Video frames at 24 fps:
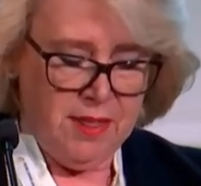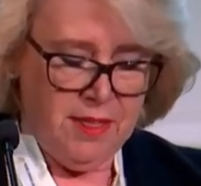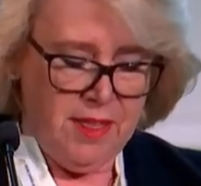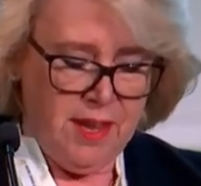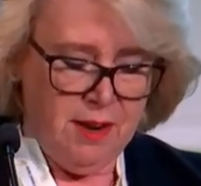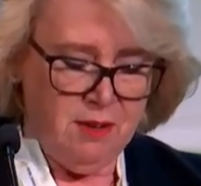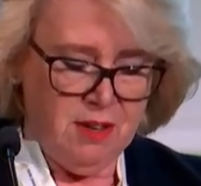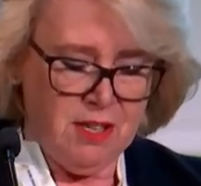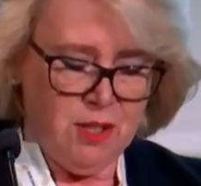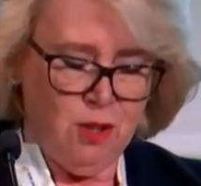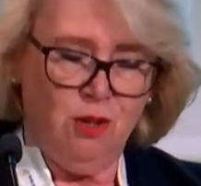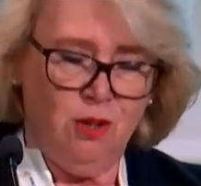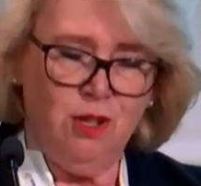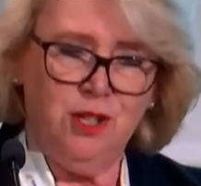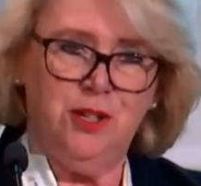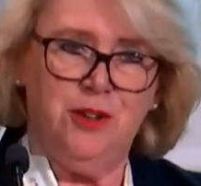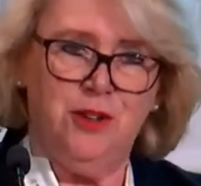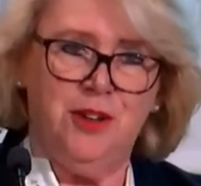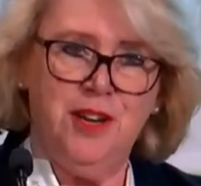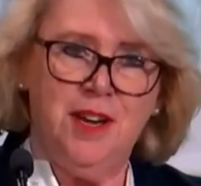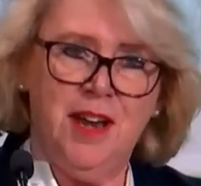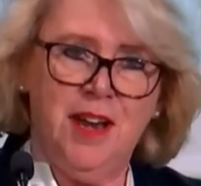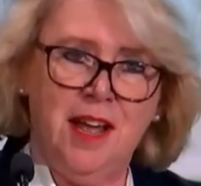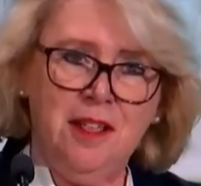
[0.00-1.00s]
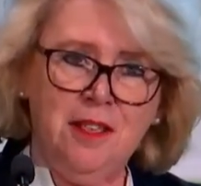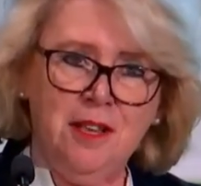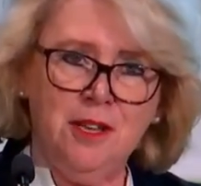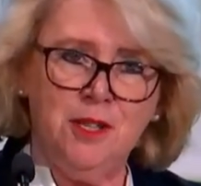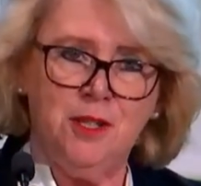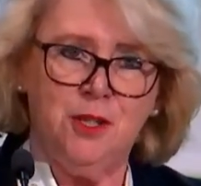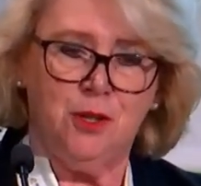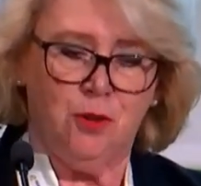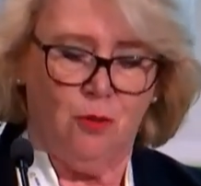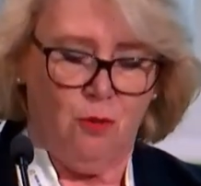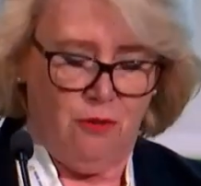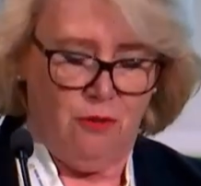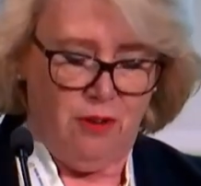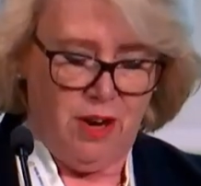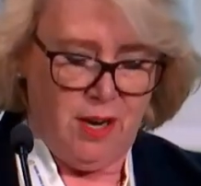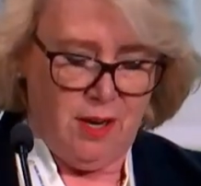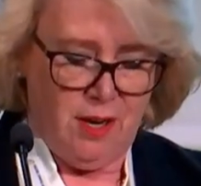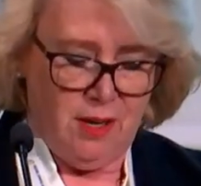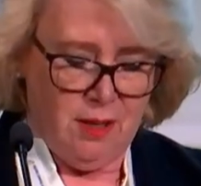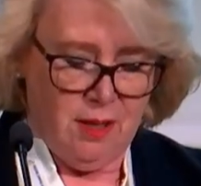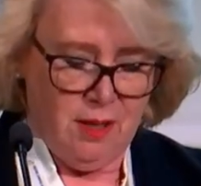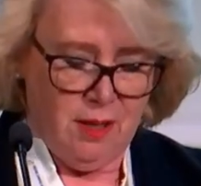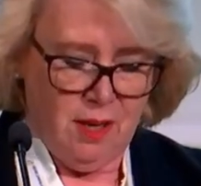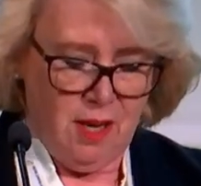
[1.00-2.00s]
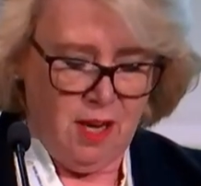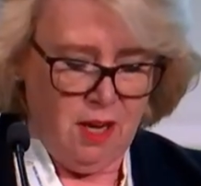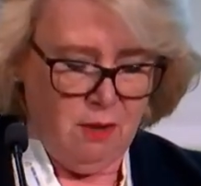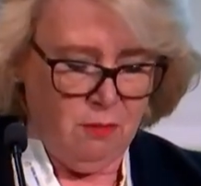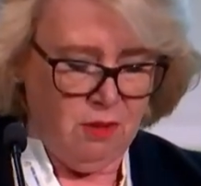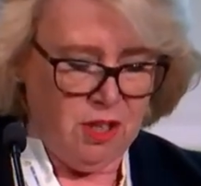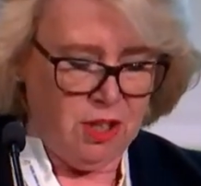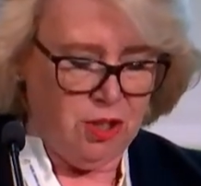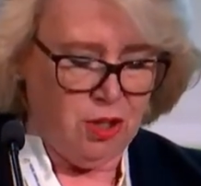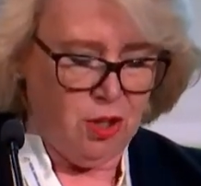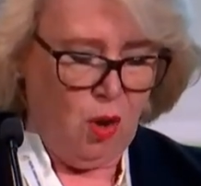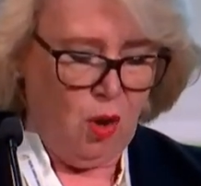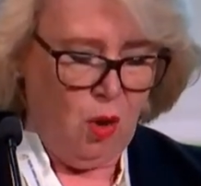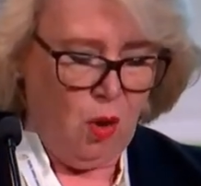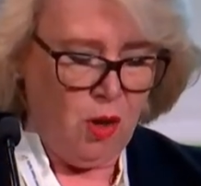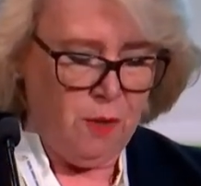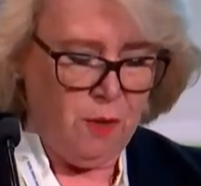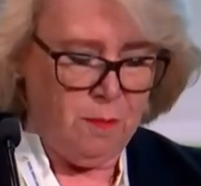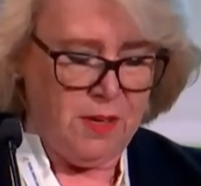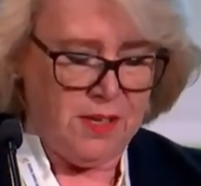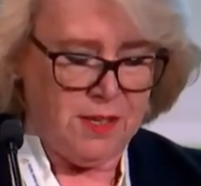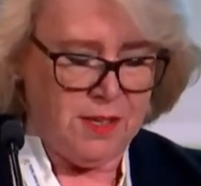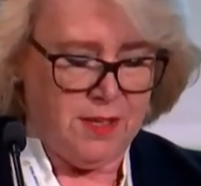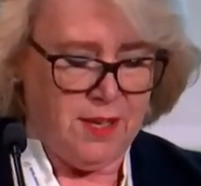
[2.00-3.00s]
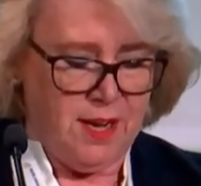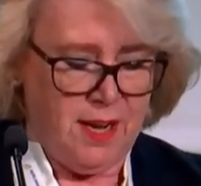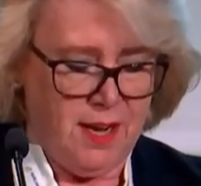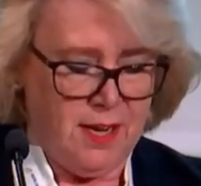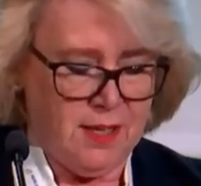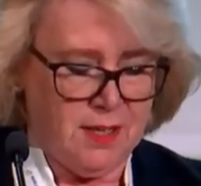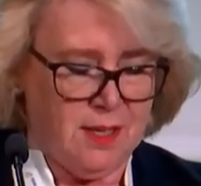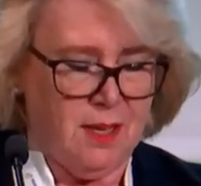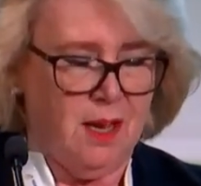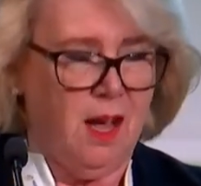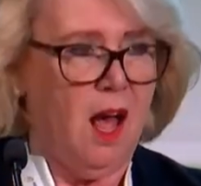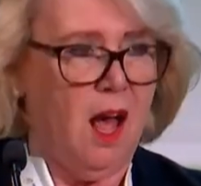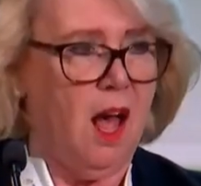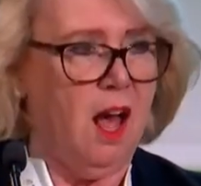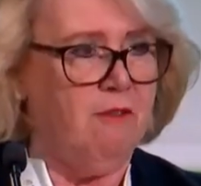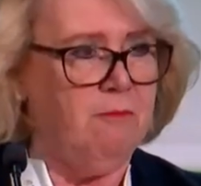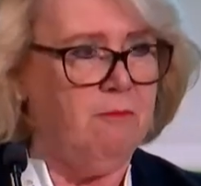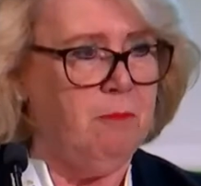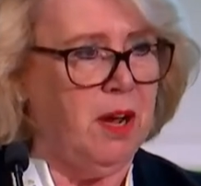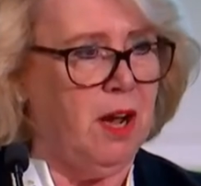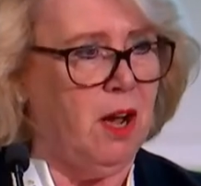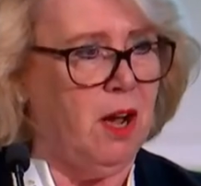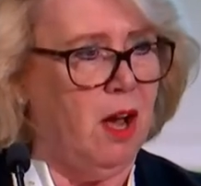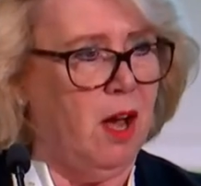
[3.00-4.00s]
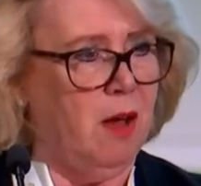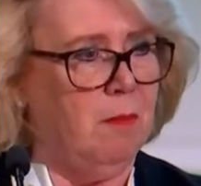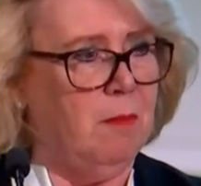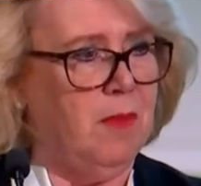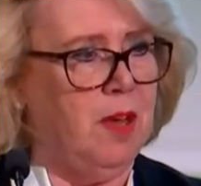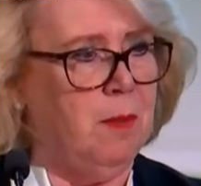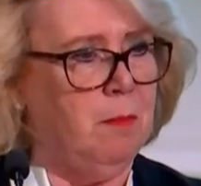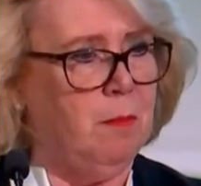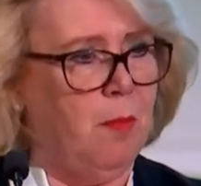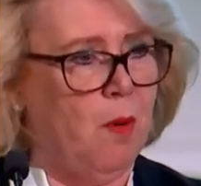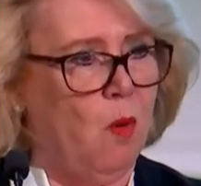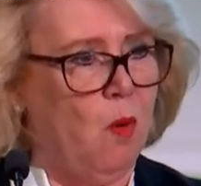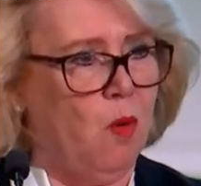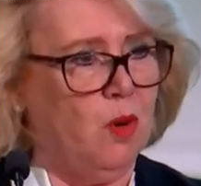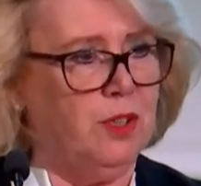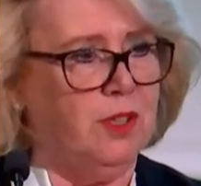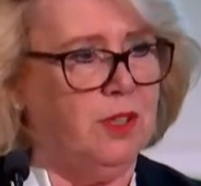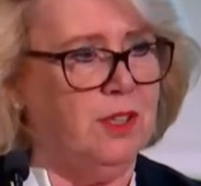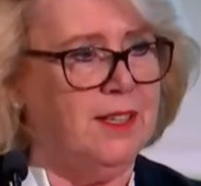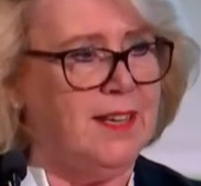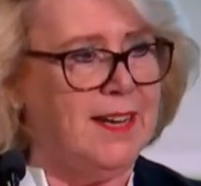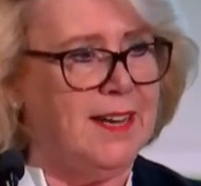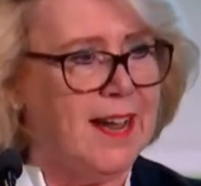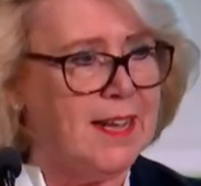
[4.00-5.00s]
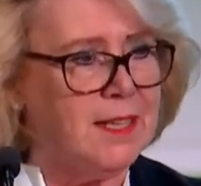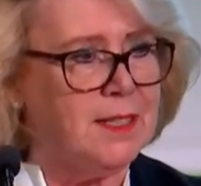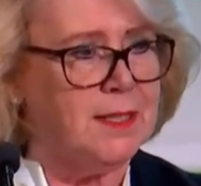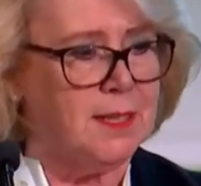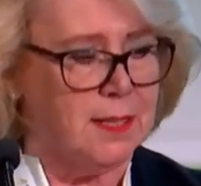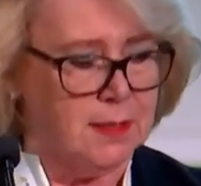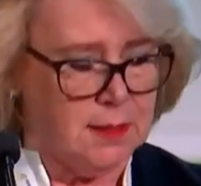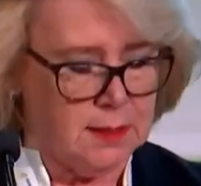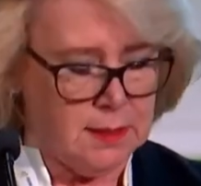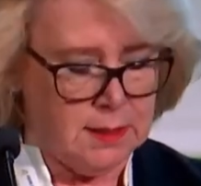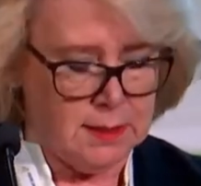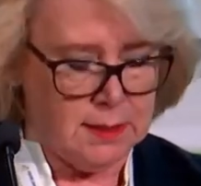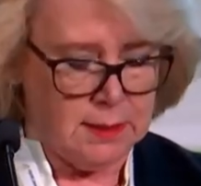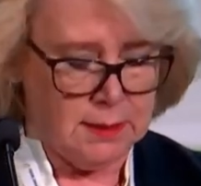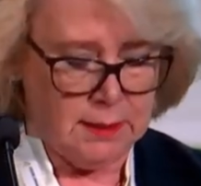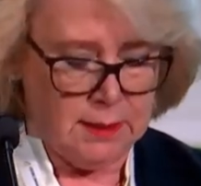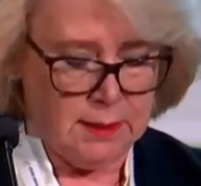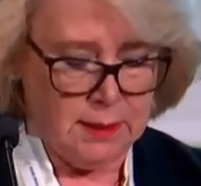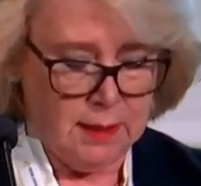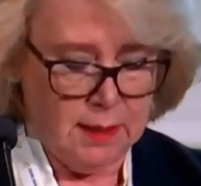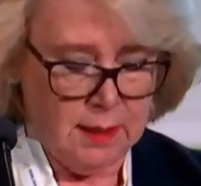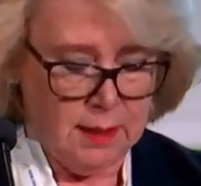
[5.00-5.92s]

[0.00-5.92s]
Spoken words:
But there is also another story in which old mistakes have become important lessons.